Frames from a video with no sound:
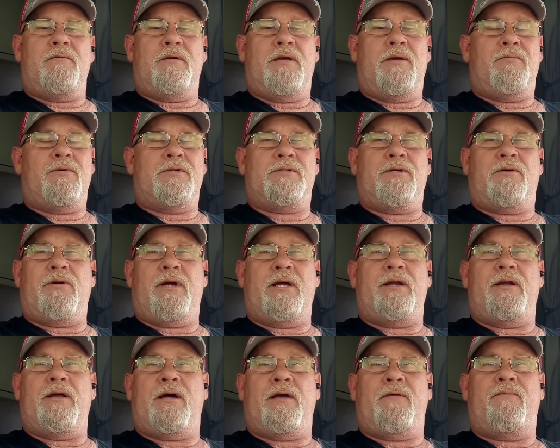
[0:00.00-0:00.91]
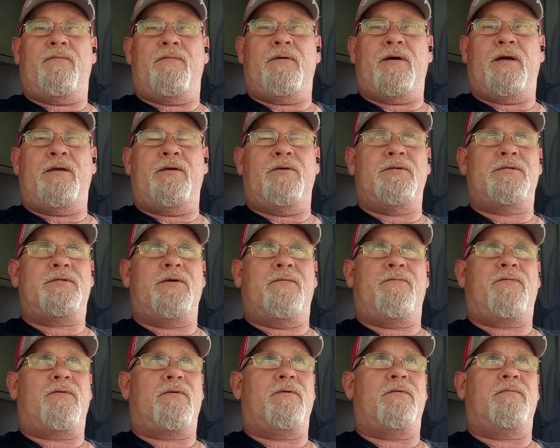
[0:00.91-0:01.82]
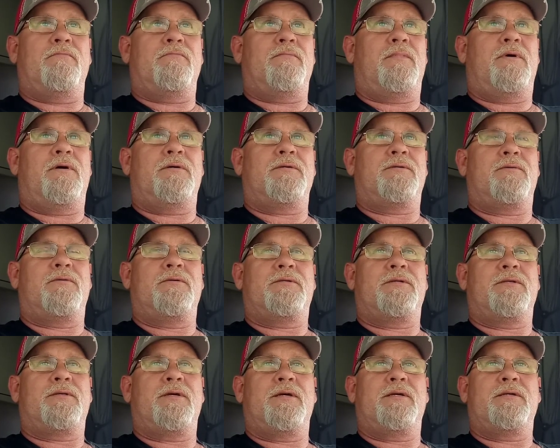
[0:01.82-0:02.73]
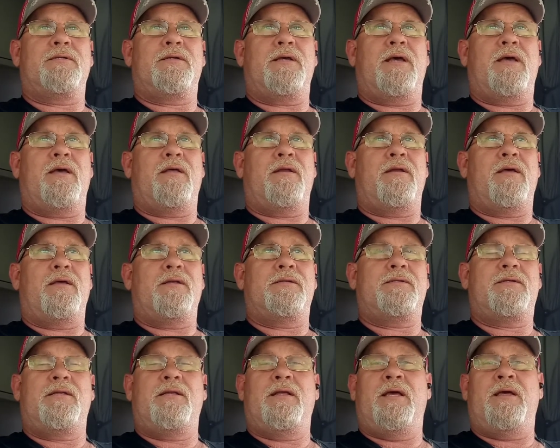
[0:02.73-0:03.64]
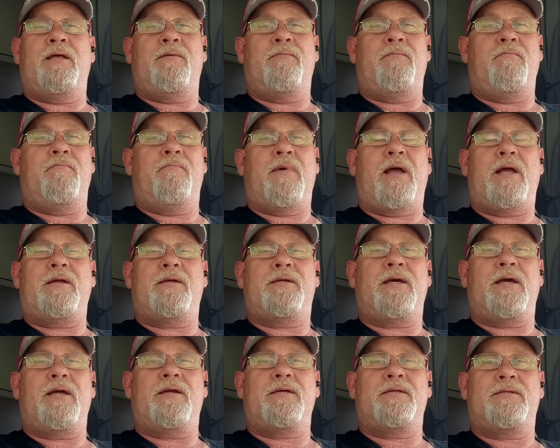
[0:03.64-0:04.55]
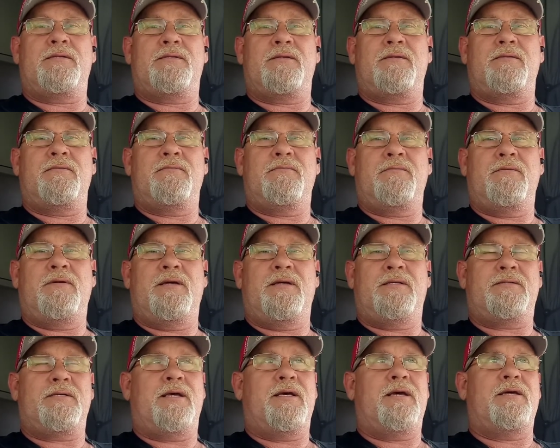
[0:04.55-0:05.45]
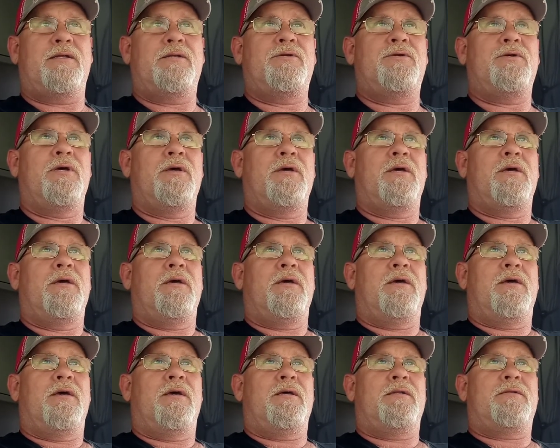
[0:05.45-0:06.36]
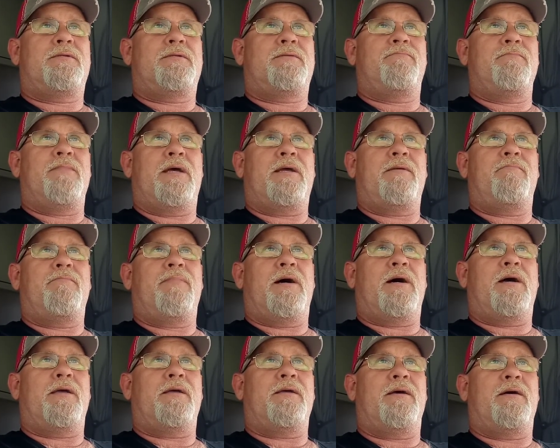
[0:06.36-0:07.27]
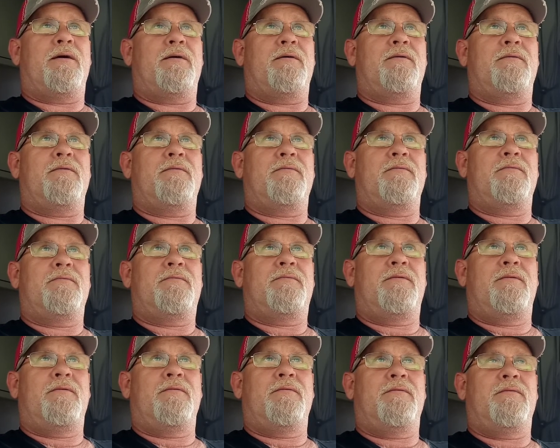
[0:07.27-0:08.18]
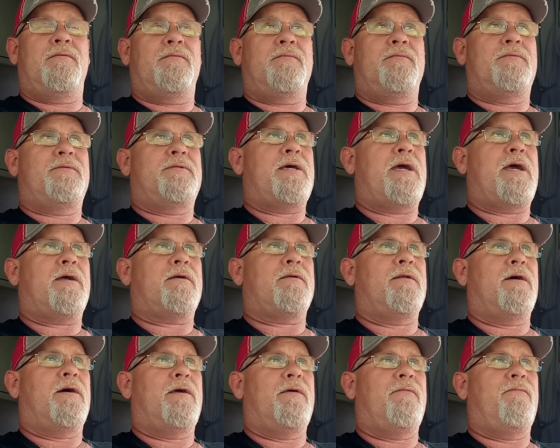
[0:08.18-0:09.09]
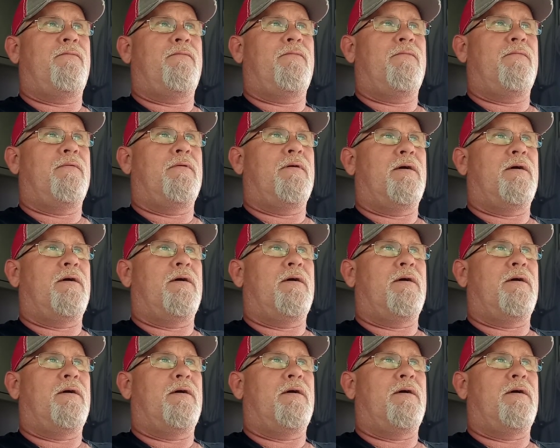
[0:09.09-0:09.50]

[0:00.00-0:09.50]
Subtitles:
it was a great knife. I used it for all sorts of things, and it maintained its edge. It's made by Tack Knife.